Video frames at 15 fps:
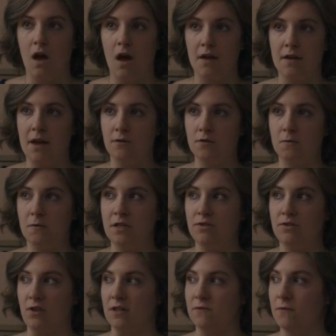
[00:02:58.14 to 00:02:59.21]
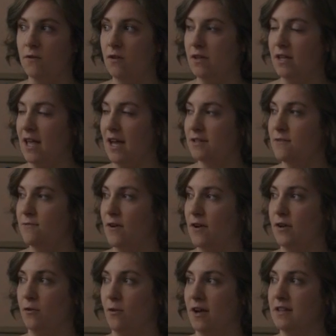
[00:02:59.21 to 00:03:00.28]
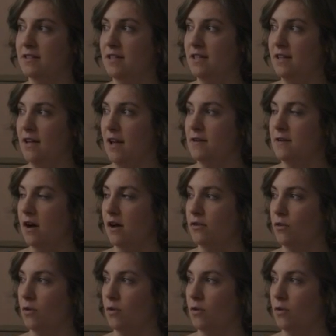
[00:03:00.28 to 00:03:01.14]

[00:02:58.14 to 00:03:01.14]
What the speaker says: Yeah, it was pretty stressful. He acted very crazy and not